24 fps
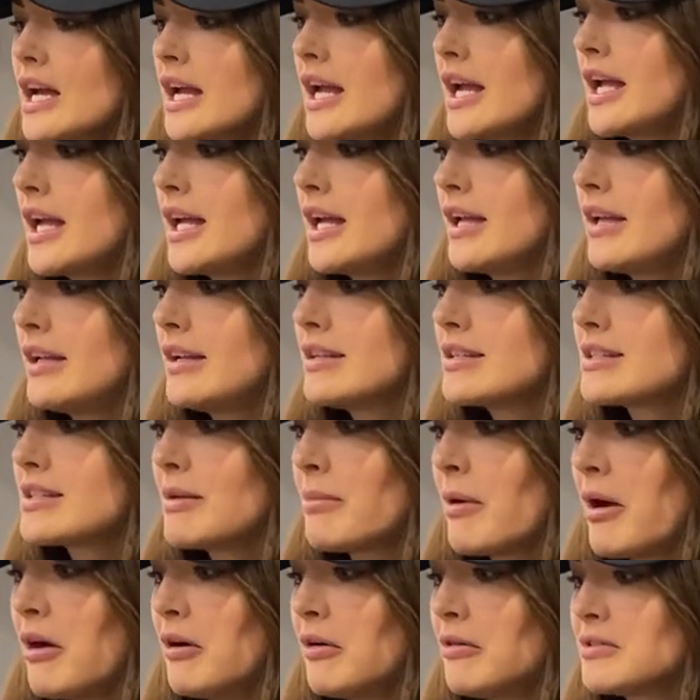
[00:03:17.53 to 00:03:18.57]
And
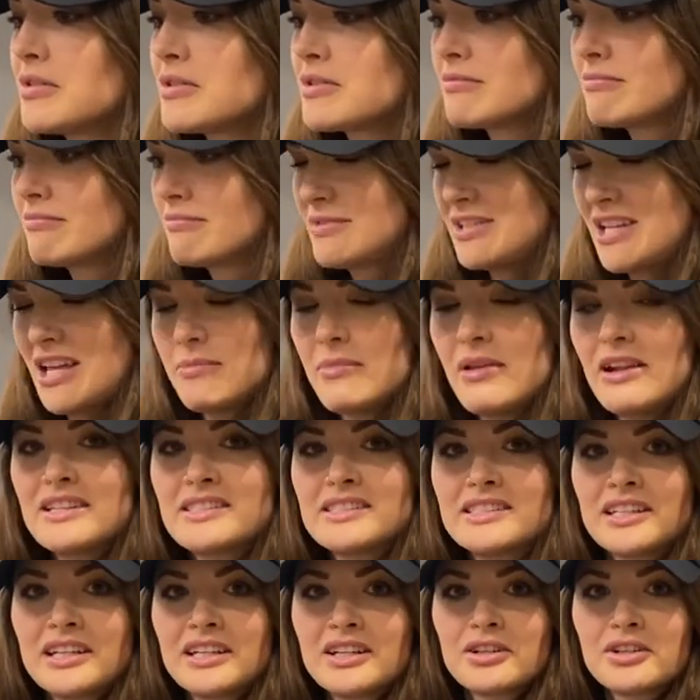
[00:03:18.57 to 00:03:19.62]
about 10
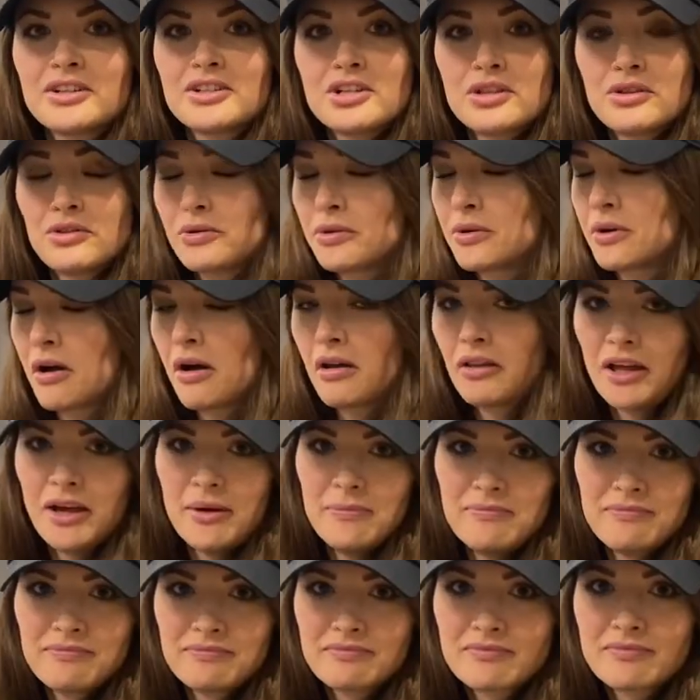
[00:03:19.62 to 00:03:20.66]
minutes later, she threw it all
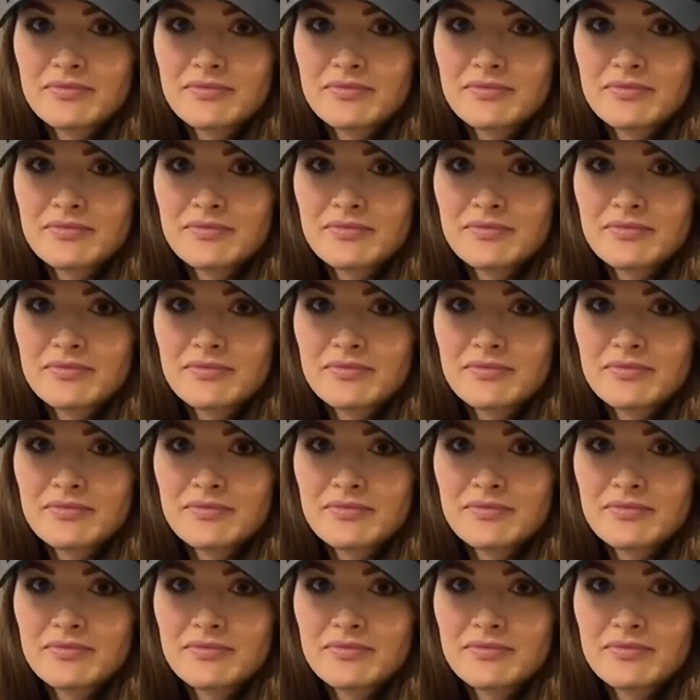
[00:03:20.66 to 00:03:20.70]
up.